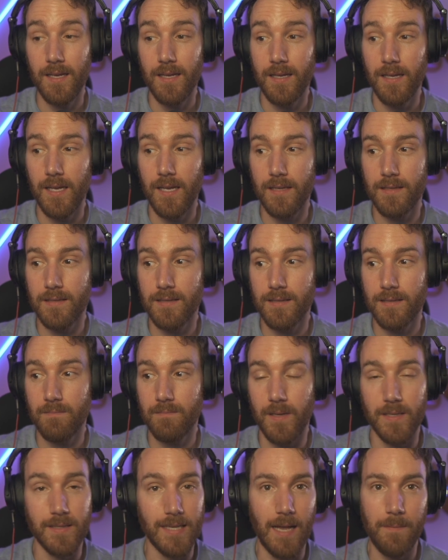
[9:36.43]

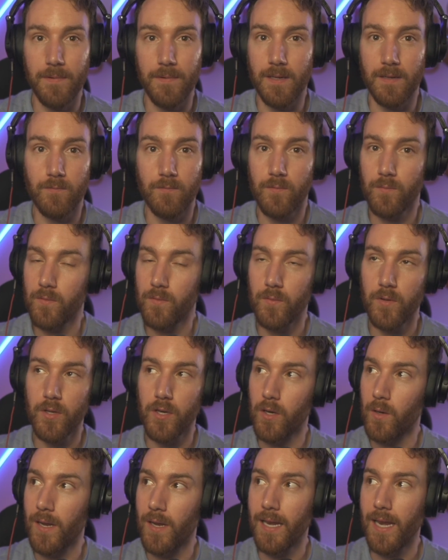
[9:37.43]
it's happening.
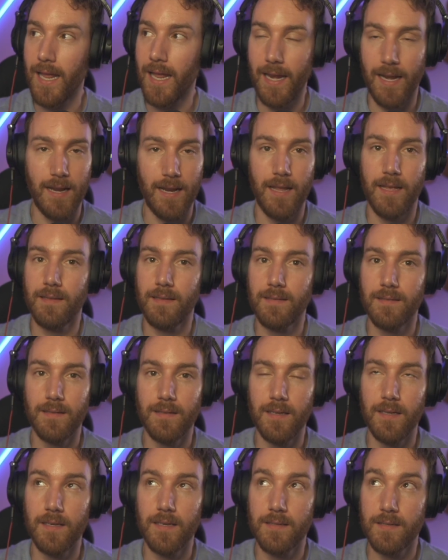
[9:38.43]

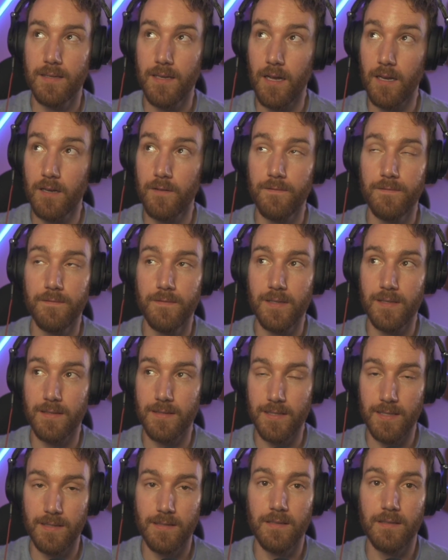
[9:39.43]
It's kind of
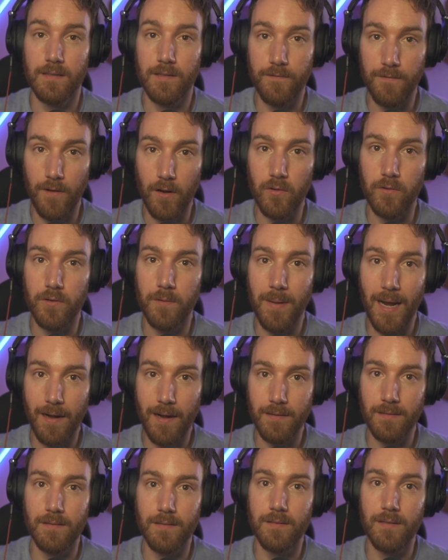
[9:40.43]
consistently followed a
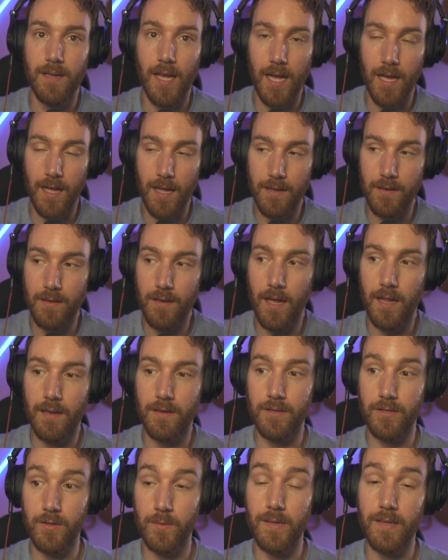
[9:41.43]
pattern
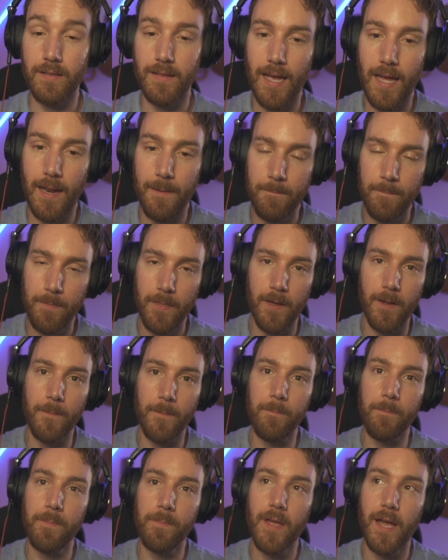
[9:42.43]
and doing that.
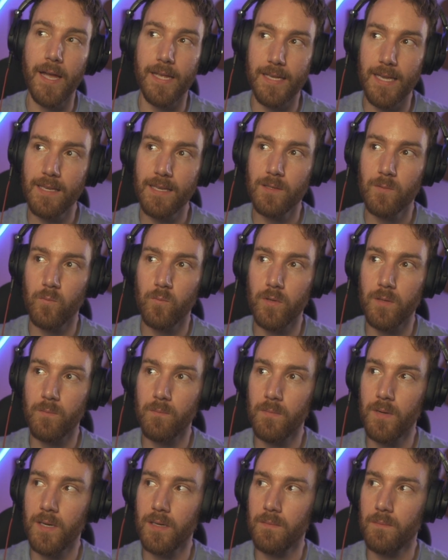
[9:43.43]
I guess we
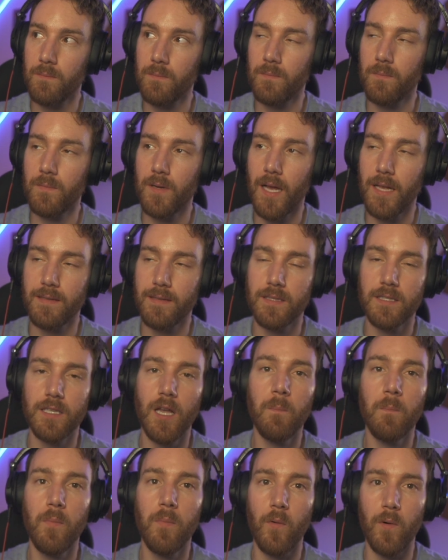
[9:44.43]
might at
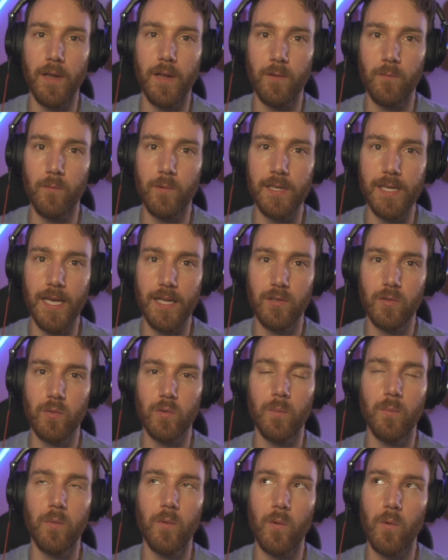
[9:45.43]
some point we get to
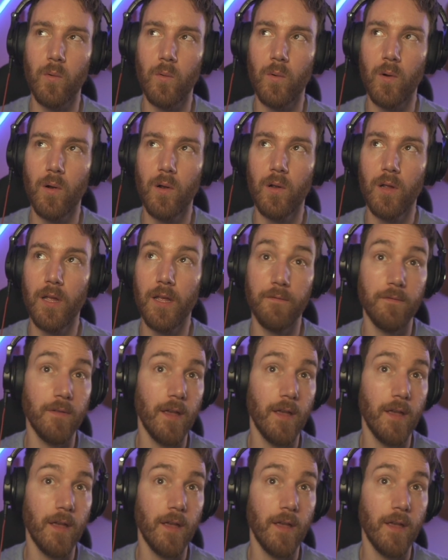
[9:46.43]
a point, if